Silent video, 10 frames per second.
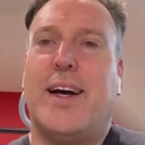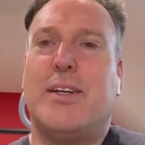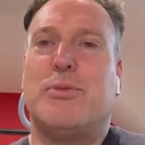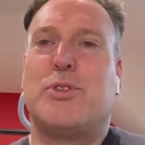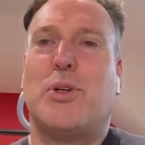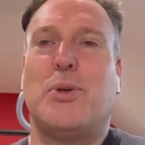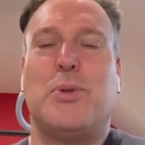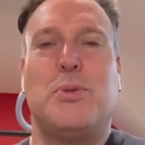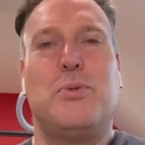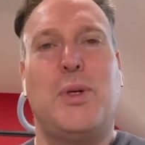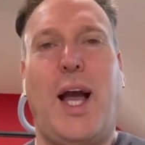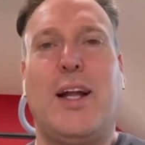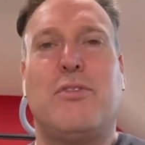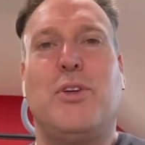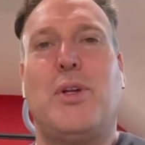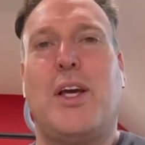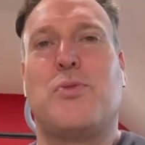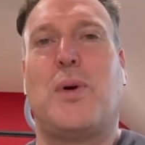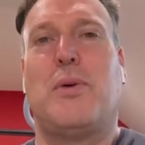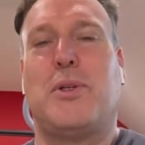So we had a few days
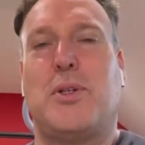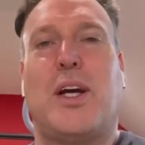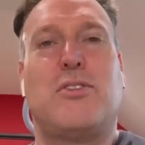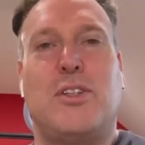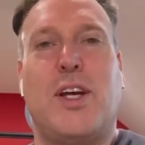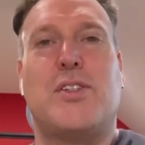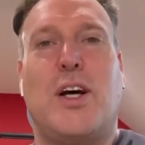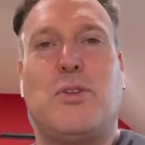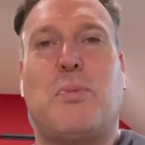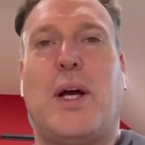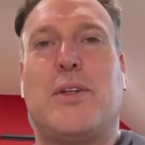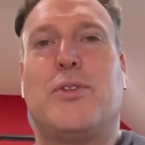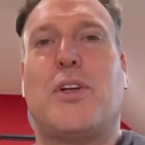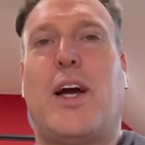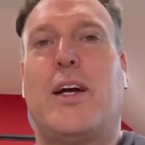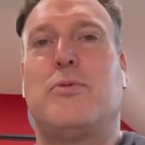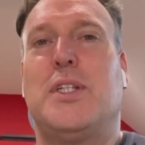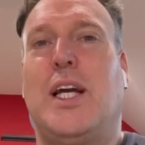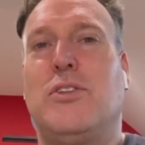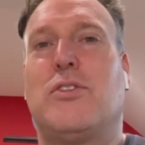where we could actually test out the panels, and
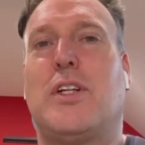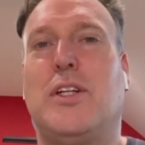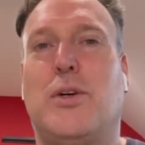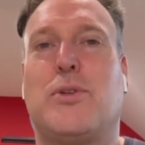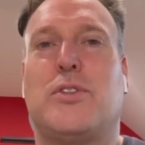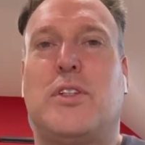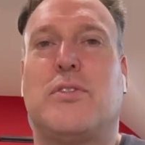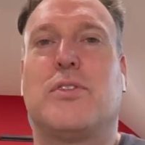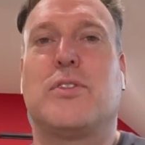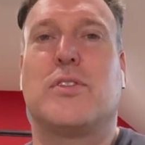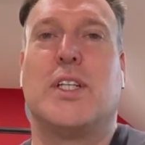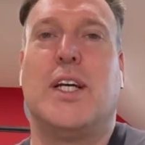we instantly noticed a difference.